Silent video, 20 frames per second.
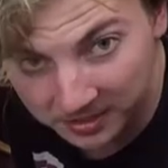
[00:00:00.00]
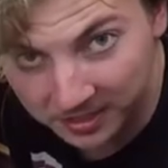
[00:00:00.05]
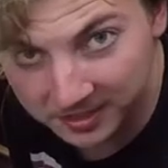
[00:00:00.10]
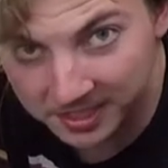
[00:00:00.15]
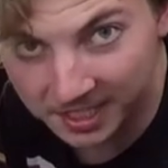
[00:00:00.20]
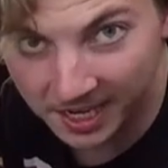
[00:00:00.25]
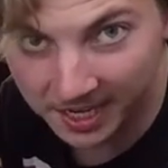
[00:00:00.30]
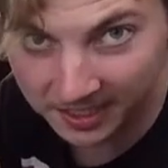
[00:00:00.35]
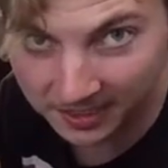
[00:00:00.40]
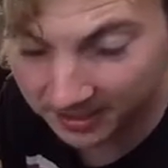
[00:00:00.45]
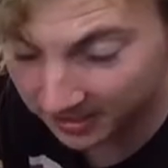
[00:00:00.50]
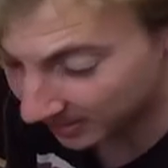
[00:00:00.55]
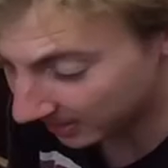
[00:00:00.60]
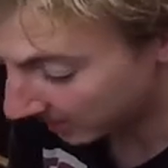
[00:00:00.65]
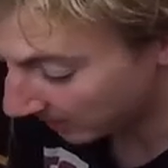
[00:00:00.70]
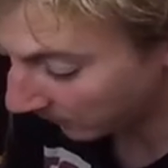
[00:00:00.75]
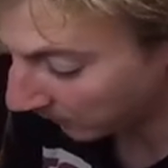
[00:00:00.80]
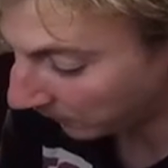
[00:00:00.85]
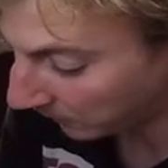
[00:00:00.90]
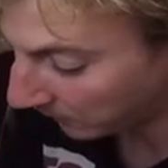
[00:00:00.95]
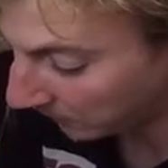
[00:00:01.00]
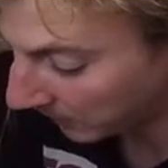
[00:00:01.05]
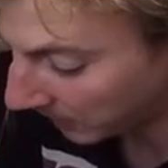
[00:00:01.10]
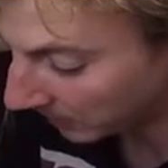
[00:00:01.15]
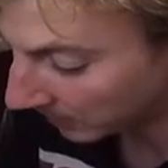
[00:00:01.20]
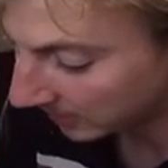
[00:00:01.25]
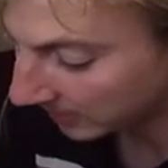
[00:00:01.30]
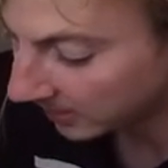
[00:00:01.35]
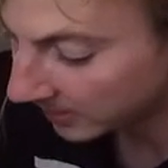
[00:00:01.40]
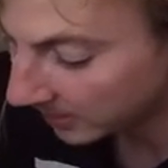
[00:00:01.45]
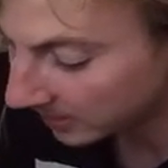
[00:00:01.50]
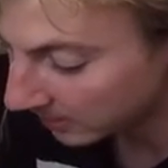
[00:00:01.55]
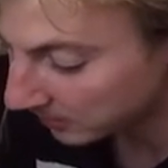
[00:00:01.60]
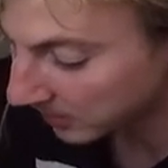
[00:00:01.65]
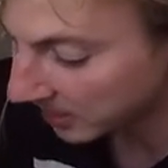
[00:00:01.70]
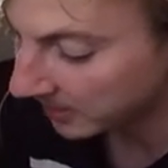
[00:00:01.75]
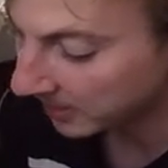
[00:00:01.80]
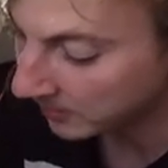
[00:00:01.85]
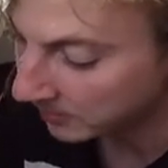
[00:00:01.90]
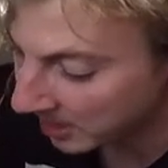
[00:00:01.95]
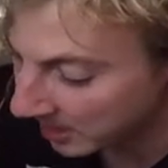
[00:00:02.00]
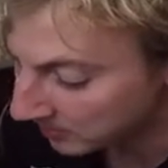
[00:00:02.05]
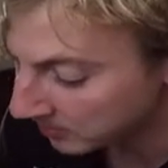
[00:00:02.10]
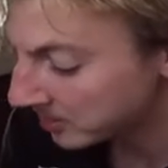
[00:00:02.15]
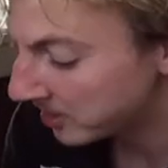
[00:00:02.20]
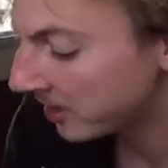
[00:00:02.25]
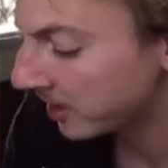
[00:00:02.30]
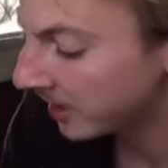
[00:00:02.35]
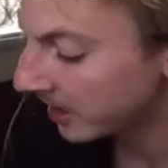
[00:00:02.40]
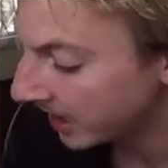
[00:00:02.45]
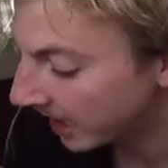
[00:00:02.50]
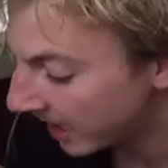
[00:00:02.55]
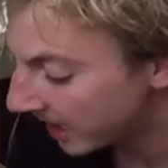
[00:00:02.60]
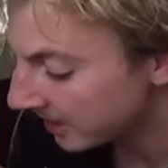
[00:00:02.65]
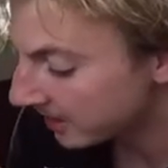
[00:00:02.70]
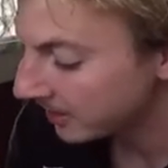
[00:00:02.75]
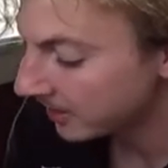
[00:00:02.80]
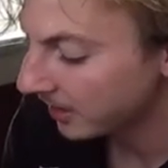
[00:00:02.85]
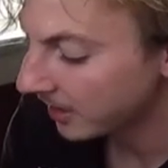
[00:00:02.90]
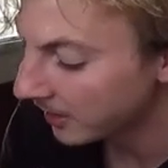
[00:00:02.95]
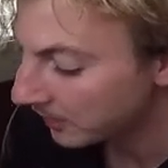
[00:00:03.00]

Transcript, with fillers: the tank and fill it a little bit and empty it again